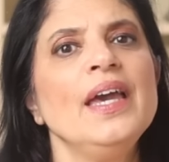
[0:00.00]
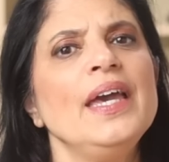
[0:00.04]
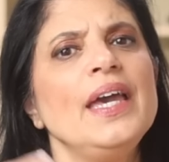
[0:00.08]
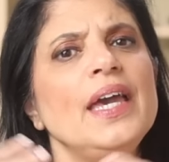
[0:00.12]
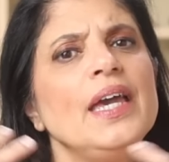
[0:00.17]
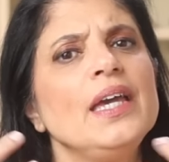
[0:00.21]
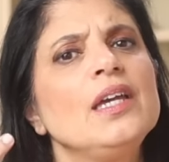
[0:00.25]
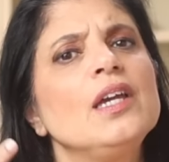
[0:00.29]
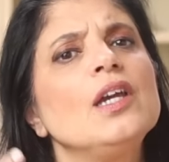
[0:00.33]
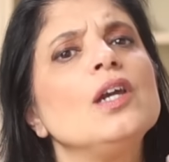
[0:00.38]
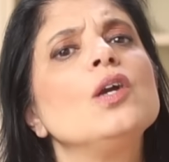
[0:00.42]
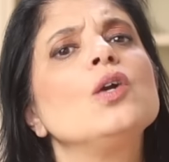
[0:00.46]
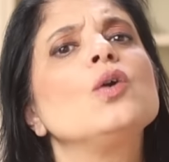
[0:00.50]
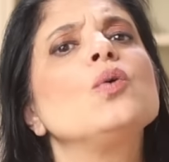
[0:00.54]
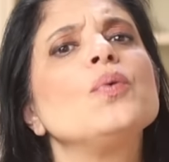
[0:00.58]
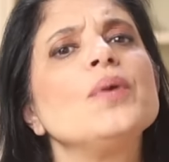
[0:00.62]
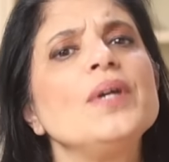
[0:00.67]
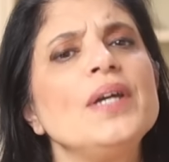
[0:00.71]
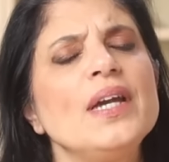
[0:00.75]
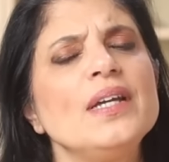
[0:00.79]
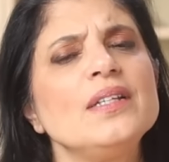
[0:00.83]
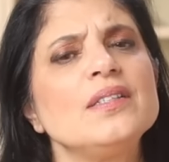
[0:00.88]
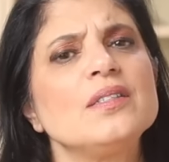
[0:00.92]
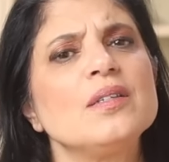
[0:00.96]
it can
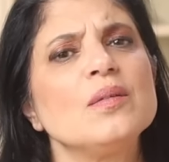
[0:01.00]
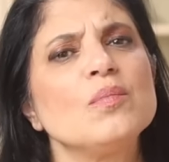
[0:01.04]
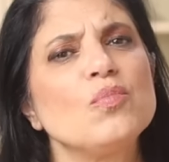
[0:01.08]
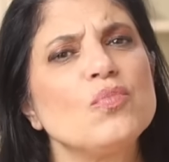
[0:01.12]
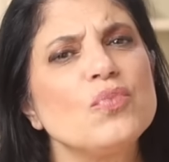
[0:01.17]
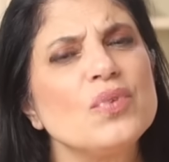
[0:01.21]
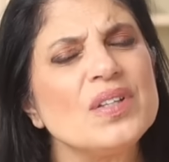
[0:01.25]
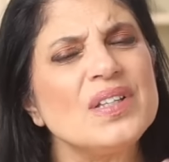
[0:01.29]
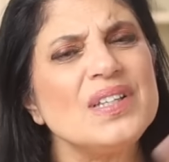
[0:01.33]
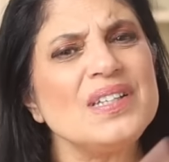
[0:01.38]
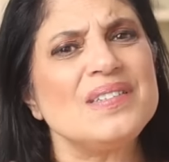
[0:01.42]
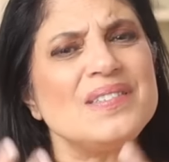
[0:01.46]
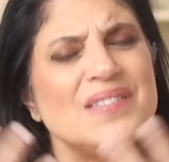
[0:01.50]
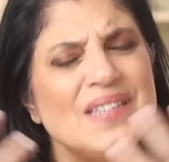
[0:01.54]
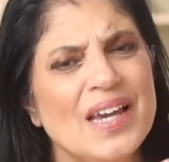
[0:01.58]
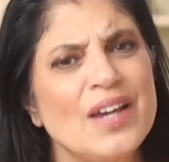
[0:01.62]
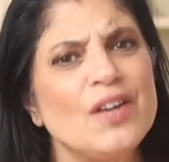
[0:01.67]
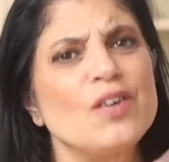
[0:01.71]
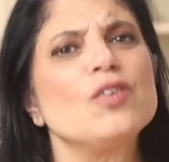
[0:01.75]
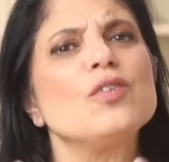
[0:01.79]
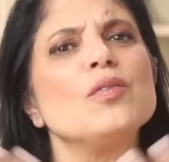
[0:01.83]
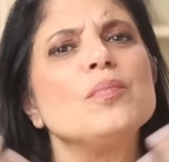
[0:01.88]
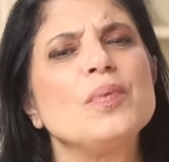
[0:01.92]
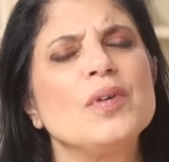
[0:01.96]
create some really
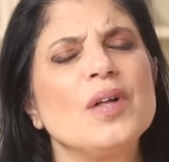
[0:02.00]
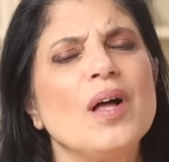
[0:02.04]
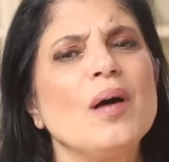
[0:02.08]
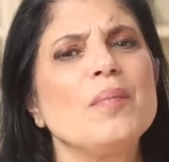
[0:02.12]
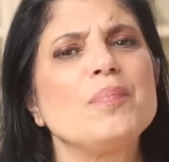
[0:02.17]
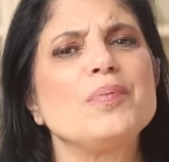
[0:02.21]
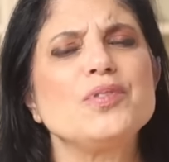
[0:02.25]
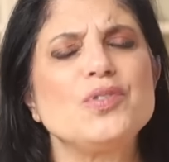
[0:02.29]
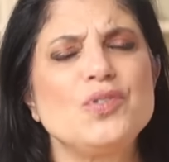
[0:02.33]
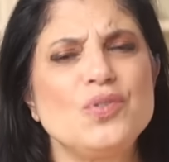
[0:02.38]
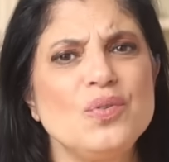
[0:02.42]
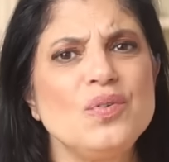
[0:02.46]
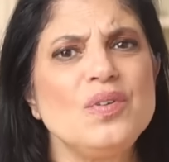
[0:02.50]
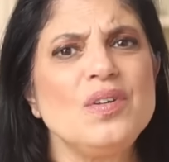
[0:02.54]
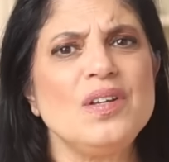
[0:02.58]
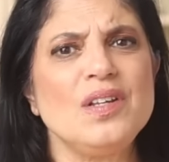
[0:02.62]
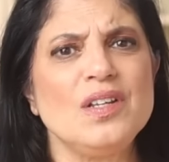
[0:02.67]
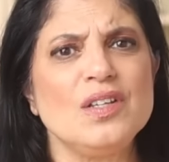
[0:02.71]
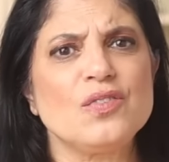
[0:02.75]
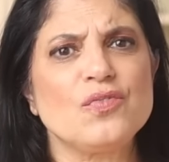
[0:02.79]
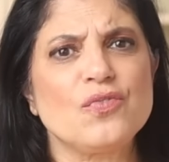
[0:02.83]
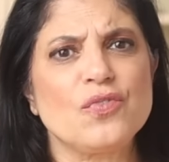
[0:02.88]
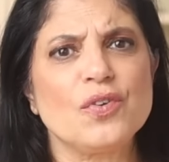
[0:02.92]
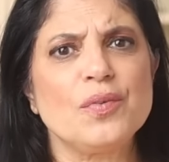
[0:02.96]
terrible
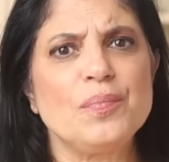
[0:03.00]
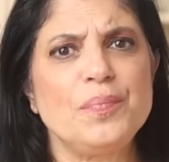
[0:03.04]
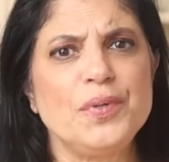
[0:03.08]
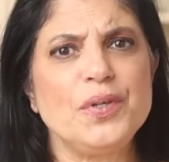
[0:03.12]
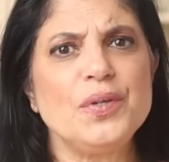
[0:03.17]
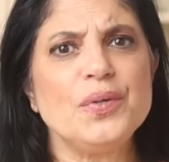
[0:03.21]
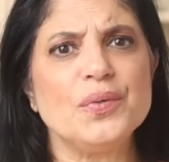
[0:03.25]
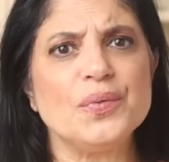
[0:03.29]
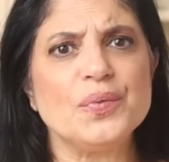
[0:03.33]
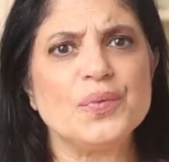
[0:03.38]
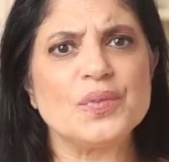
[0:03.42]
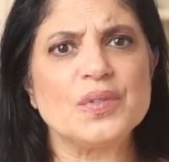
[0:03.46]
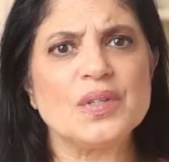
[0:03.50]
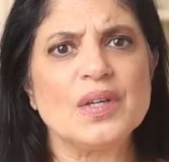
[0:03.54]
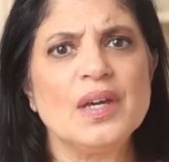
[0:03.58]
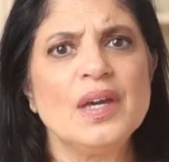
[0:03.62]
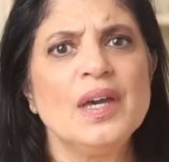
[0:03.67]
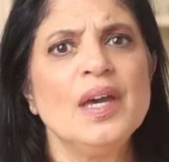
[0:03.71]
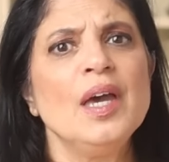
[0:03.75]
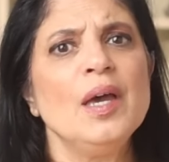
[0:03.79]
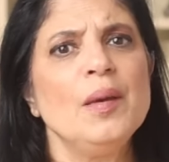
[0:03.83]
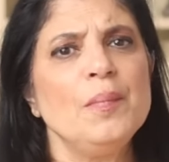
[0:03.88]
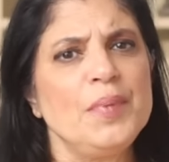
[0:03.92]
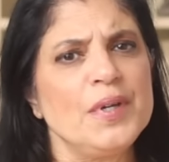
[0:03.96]
opportunities for abuse
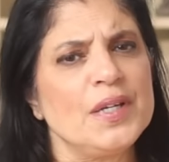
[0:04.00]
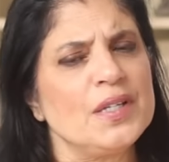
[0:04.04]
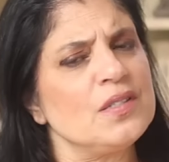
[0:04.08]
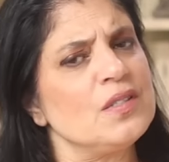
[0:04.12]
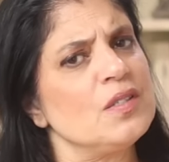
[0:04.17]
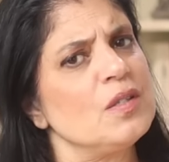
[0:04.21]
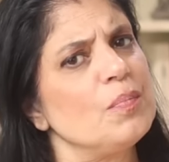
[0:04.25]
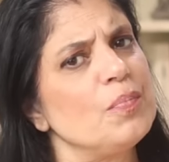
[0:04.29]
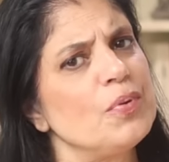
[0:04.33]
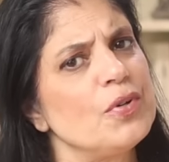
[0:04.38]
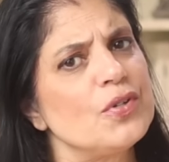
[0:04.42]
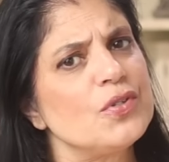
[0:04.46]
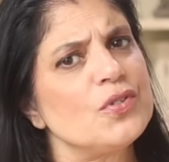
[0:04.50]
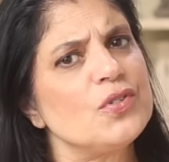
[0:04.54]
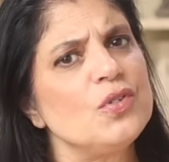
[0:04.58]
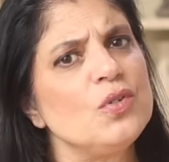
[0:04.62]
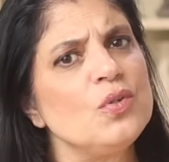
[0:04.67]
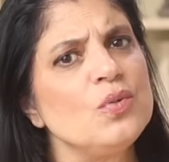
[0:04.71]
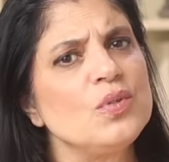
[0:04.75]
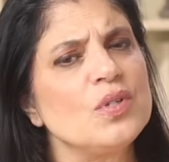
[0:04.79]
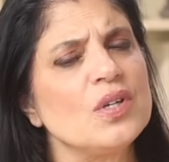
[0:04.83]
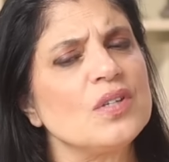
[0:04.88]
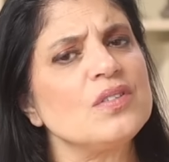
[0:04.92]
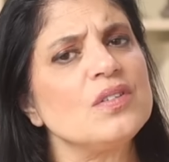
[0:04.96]
because the person
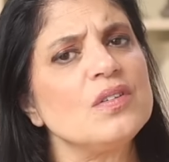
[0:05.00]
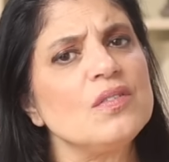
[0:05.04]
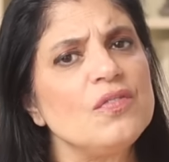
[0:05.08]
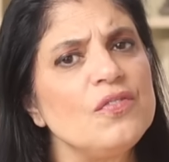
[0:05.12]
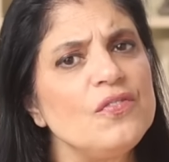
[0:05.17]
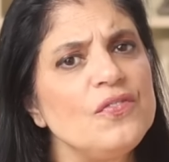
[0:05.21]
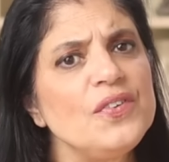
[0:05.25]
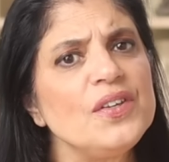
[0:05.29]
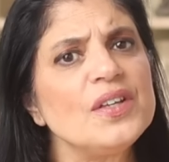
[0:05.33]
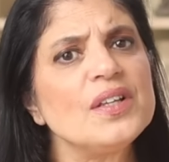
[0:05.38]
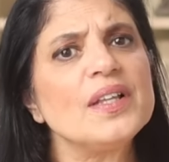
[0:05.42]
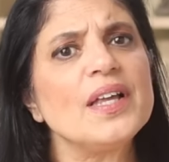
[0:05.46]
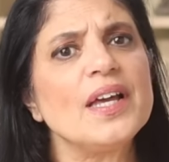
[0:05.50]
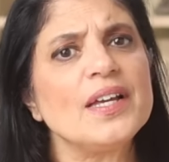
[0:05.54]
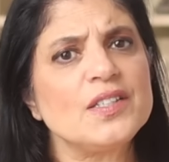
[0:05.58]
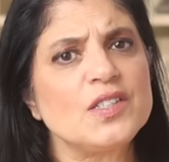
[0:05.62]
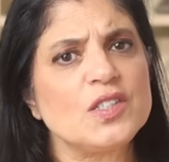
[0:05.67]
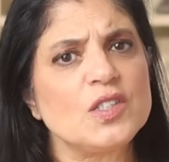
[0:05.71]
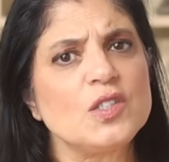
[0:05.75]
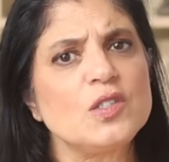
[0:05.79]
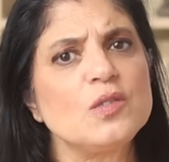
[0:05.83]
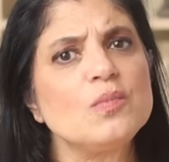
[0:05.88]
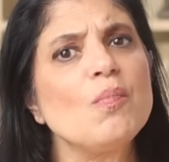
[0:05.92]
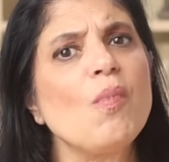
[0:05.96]
who doesn't feel as
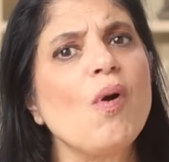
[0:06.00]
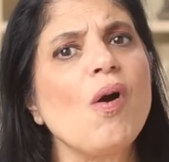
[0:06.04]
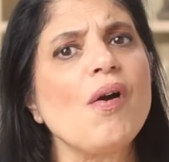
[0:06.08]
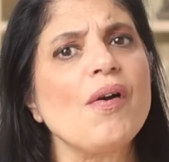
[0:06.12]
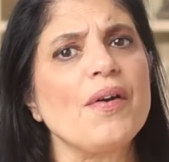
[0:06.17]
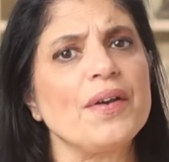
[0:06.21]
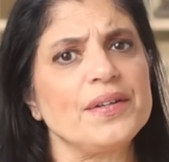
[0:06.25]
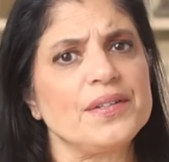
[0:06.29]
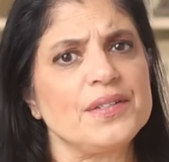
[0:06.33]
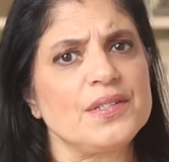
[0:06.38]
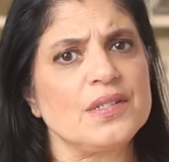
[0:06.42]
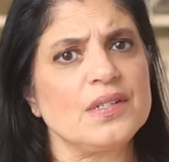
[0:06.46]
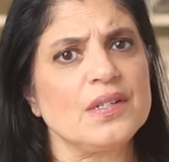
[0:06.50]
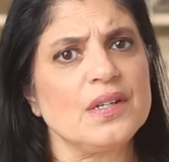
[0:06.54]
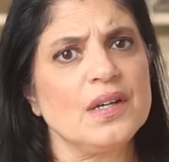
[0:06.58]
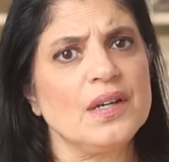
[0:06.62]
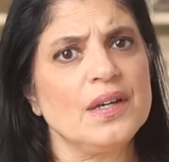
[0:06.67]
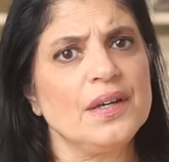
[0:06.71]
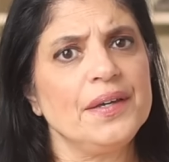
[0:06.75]
smart